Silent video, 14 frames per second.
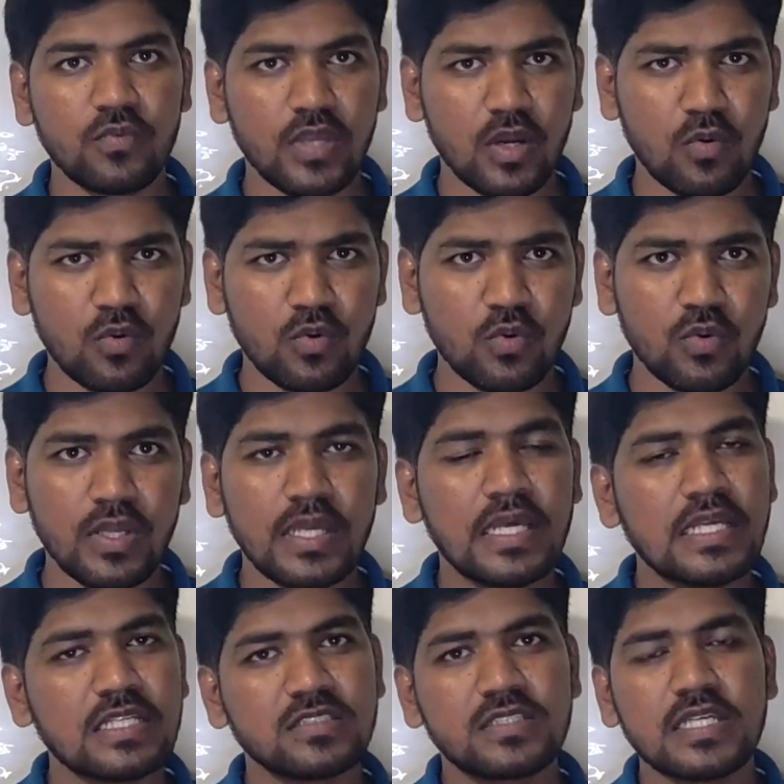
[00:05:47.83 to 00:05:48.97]
We have to
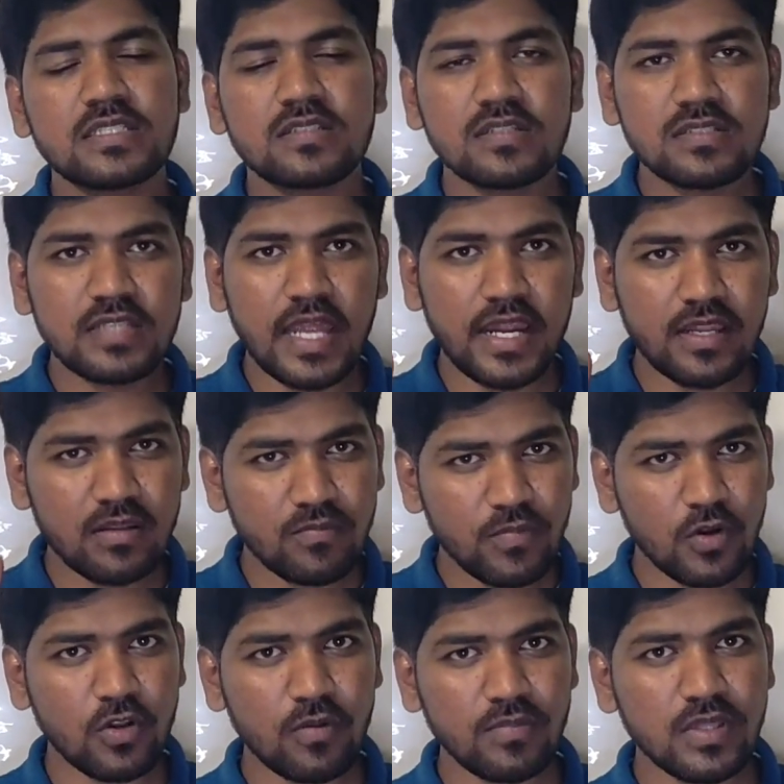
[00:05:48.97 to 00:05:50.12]
just stand in
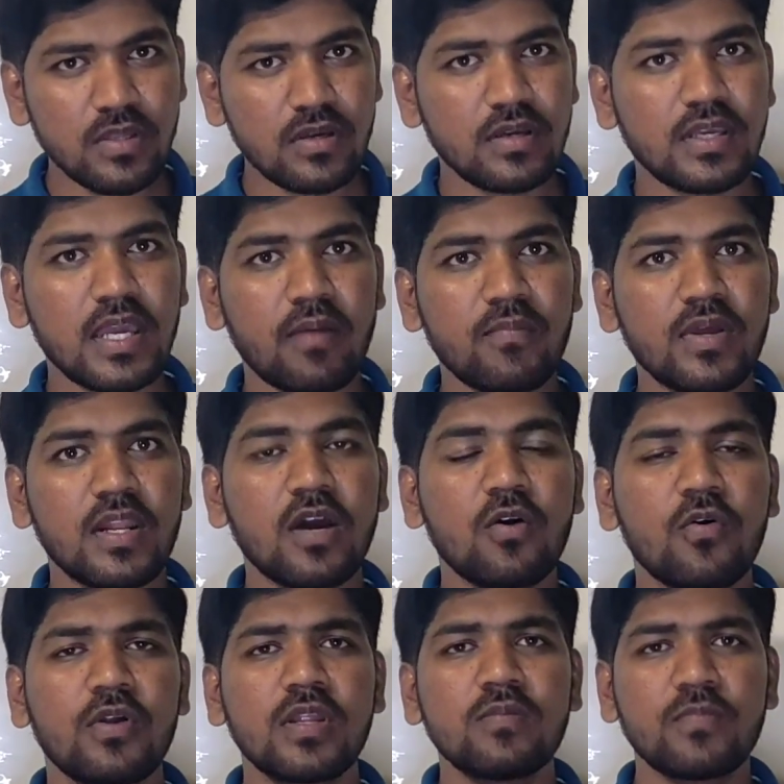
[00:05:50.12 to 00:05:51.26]
front of the camera
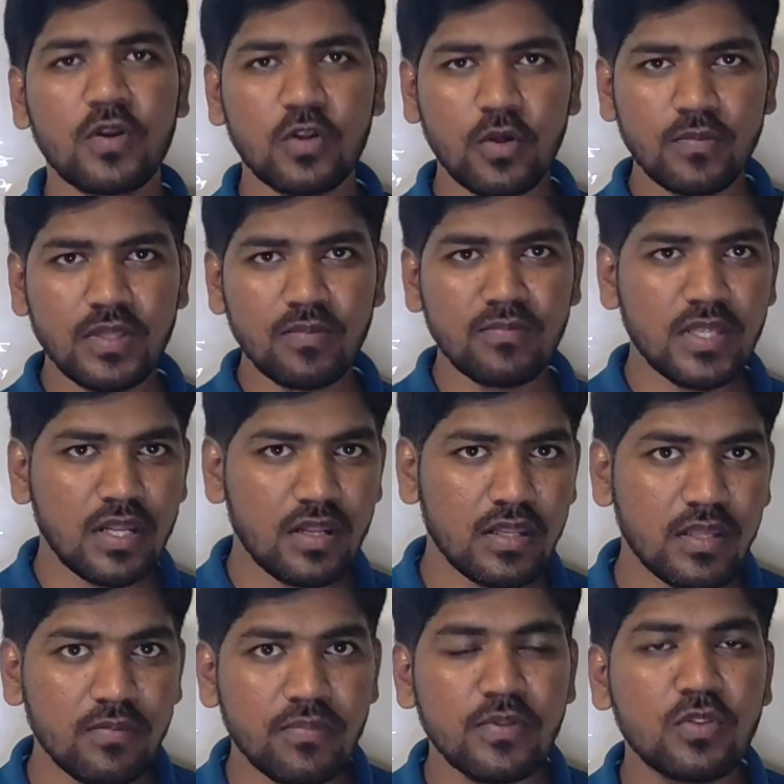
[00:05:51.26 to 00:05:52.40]
or in front of the mirror
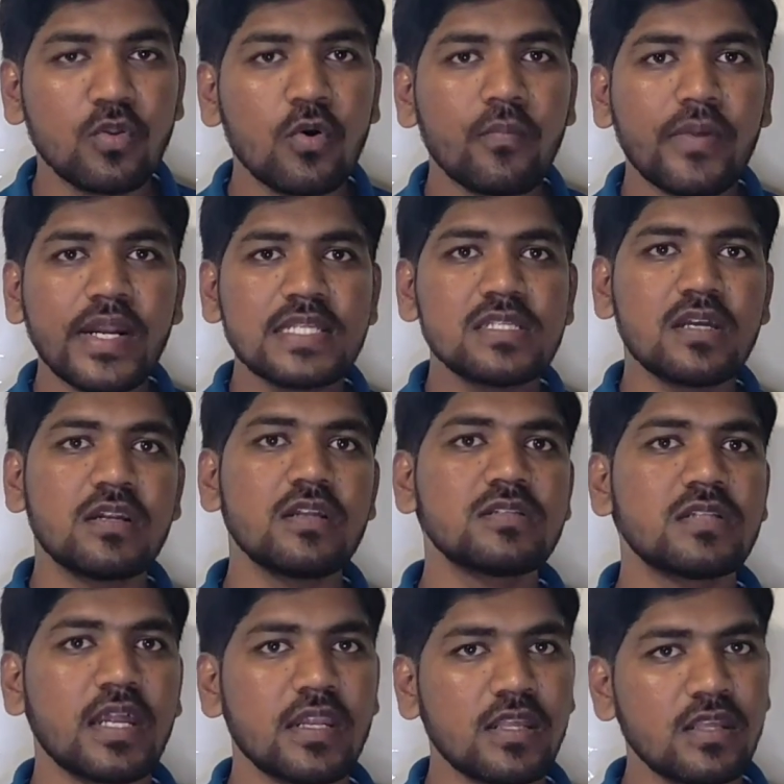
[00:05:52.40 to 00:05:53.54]
if nobody is
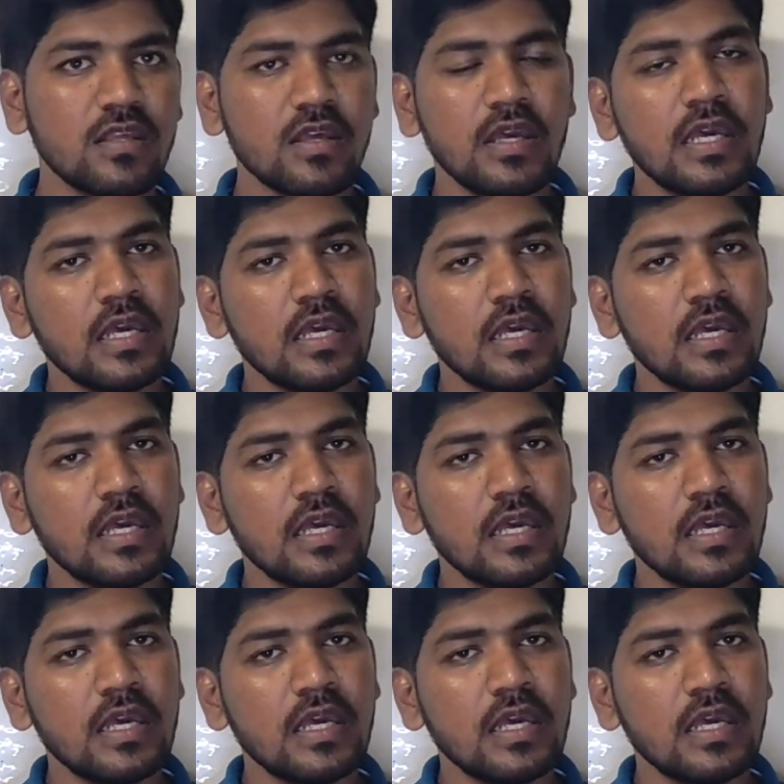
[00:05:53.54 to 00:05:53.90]
understanding